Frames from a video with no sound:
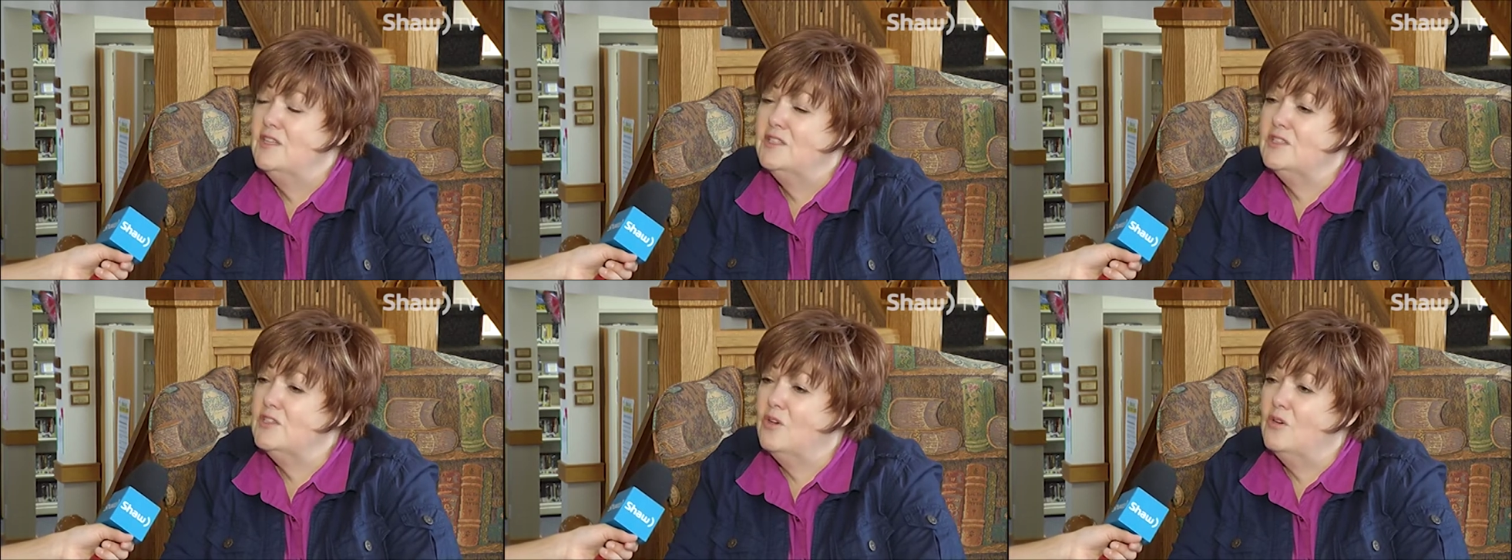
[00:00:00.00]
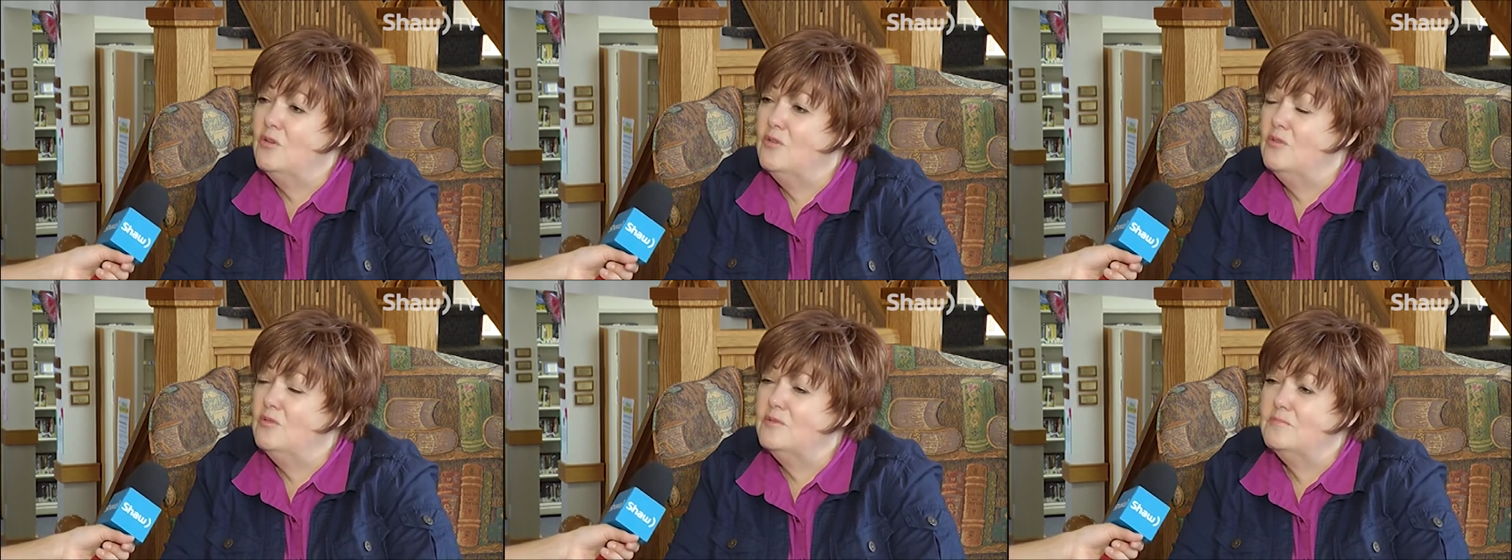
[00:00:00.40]

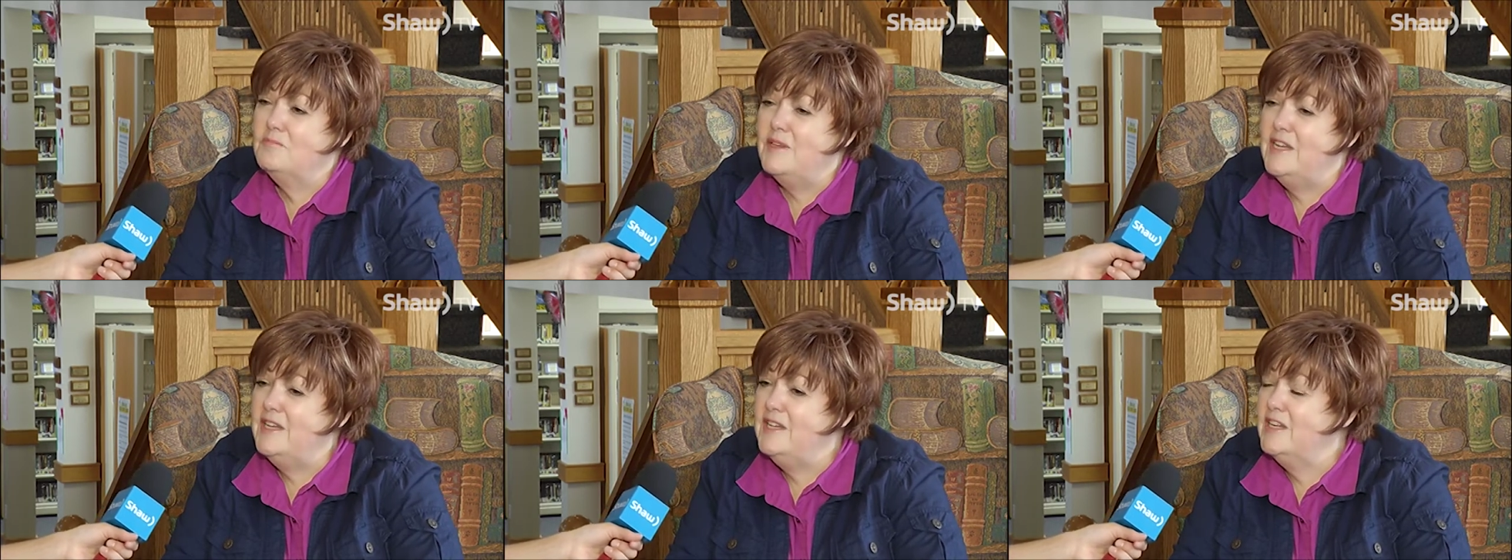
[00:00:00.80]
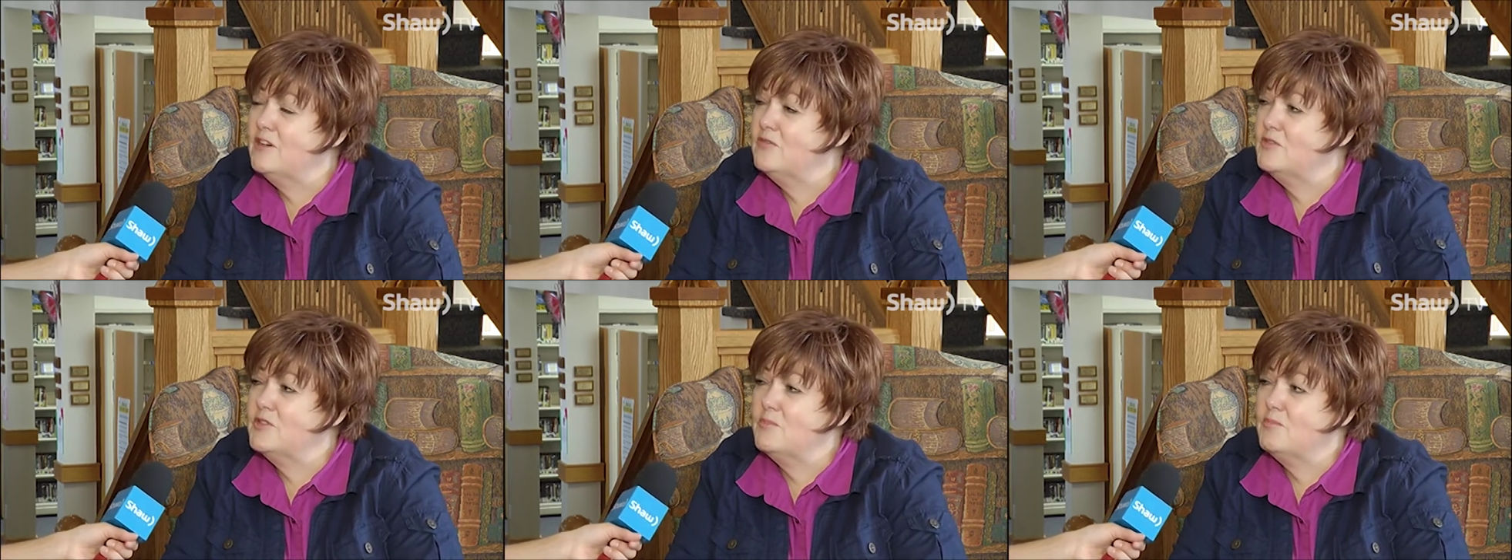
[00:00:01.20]
So being
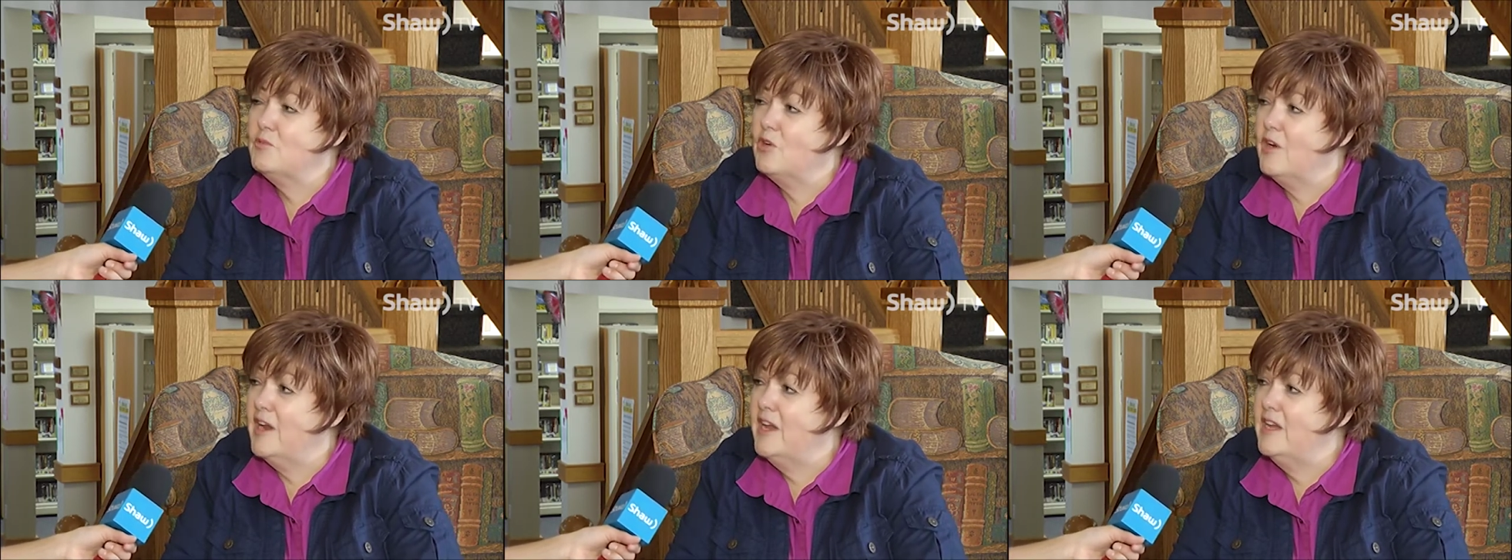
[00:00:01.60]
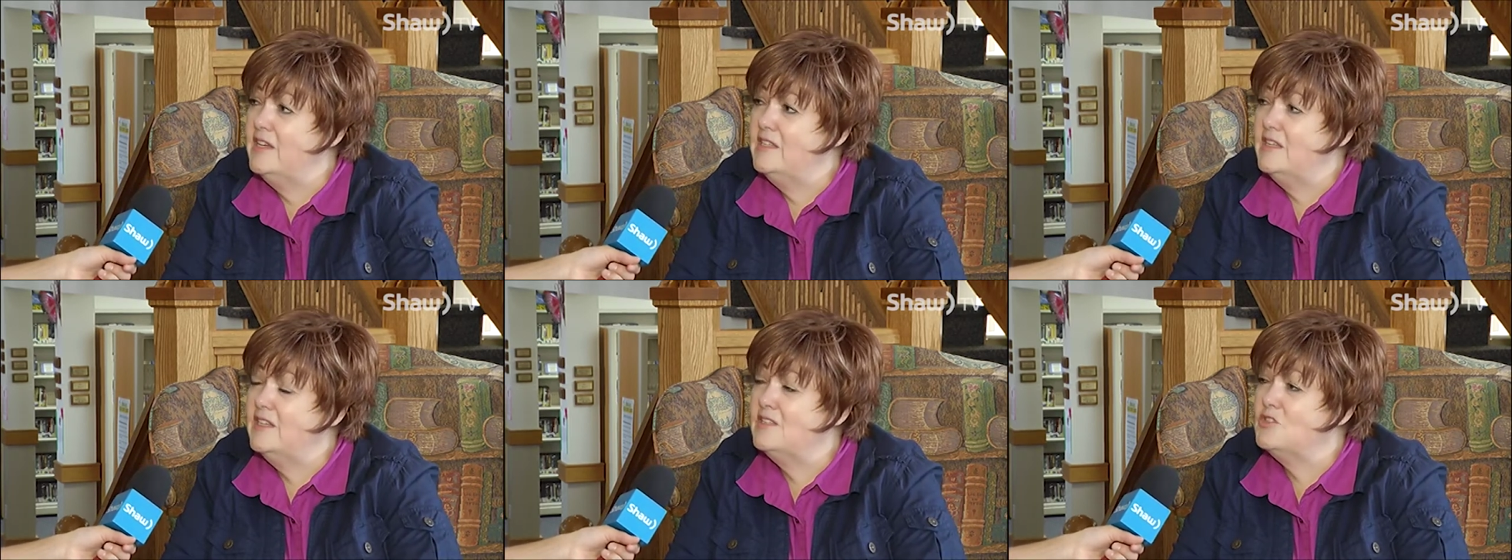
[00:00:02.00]
here for the
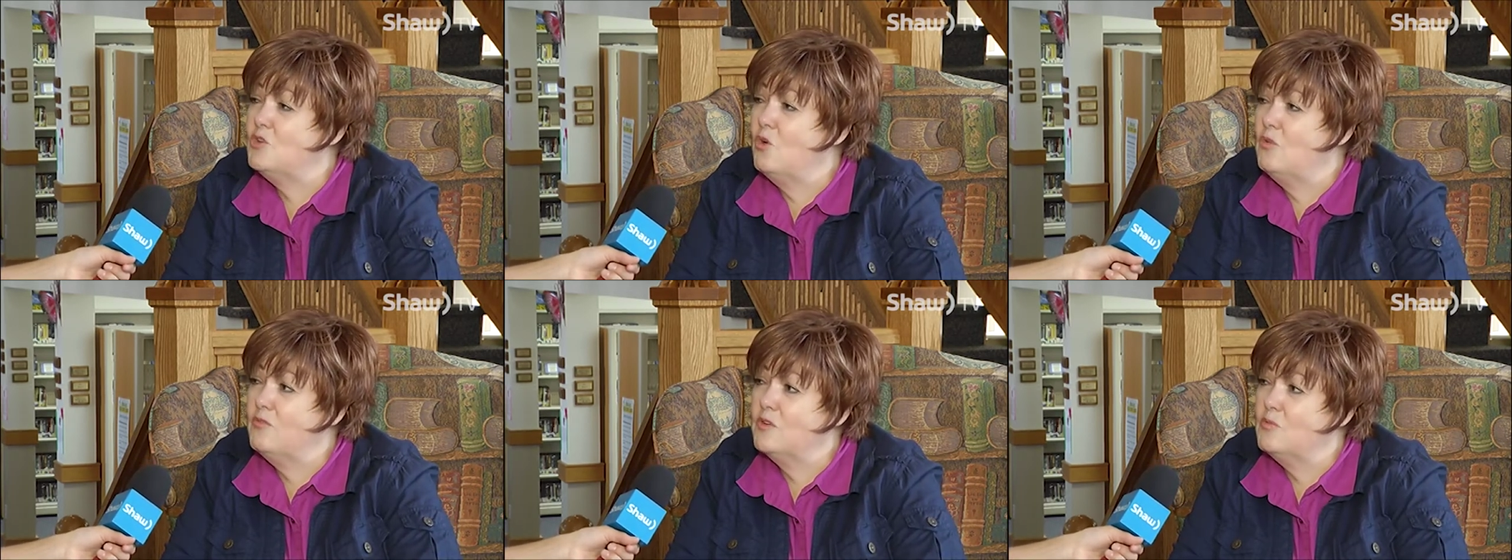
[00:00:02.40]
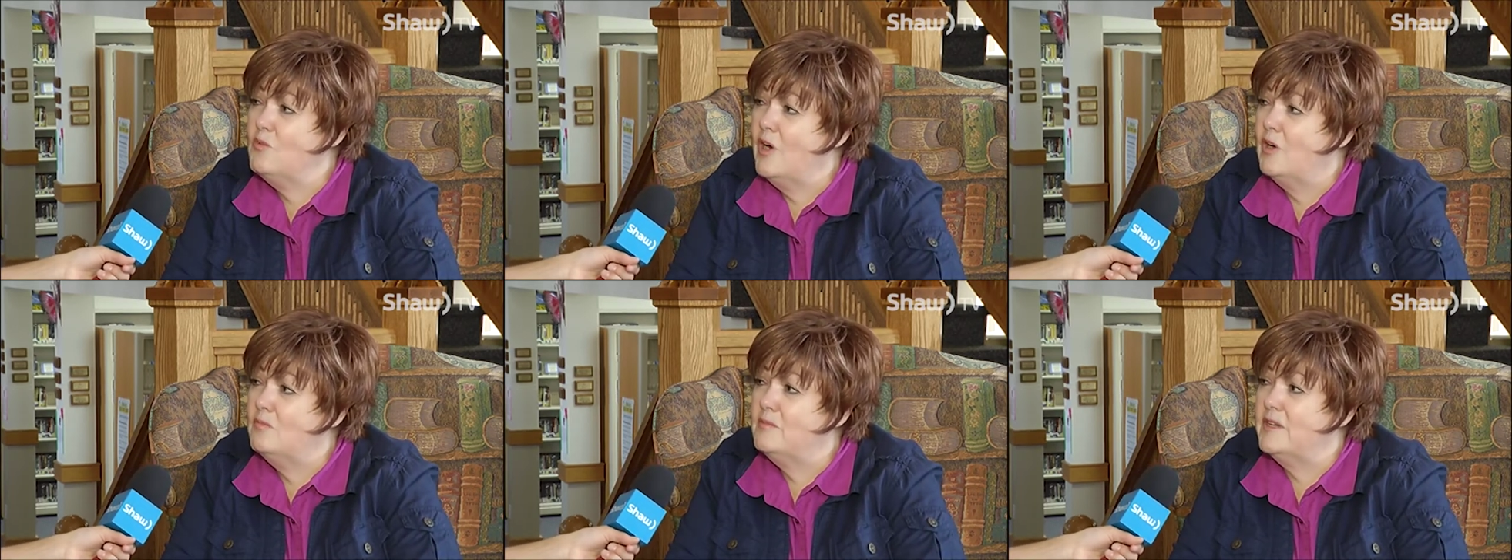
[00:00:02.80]
parade is
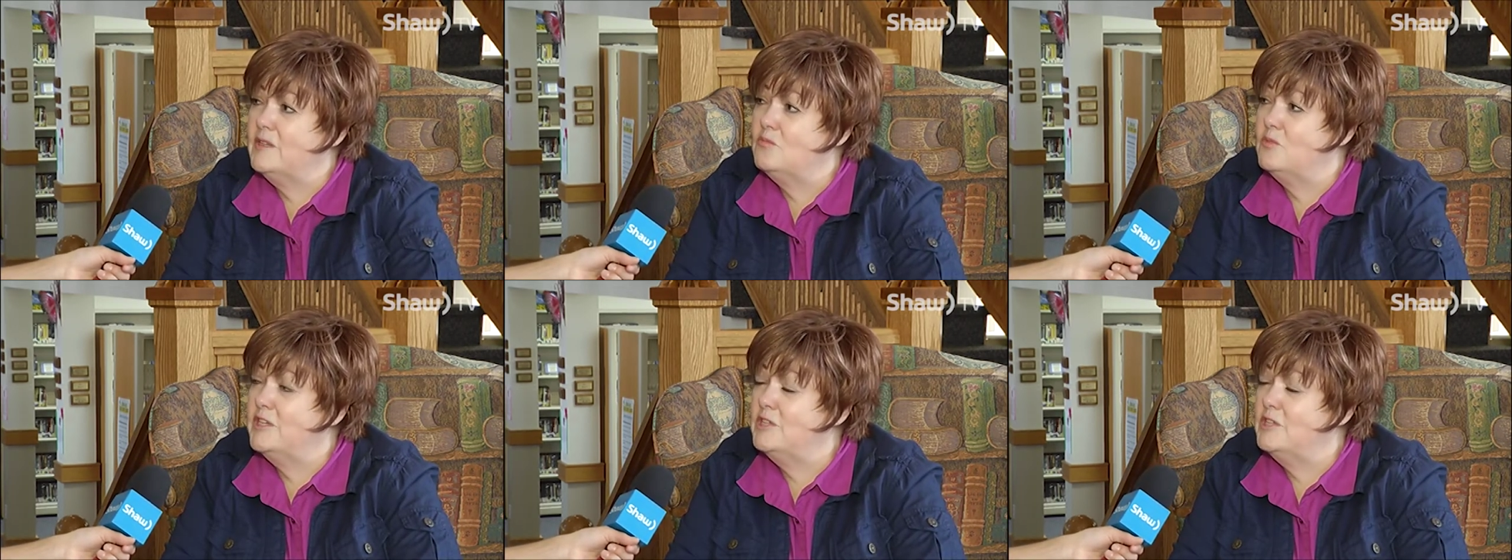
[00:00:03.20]
overwhelming.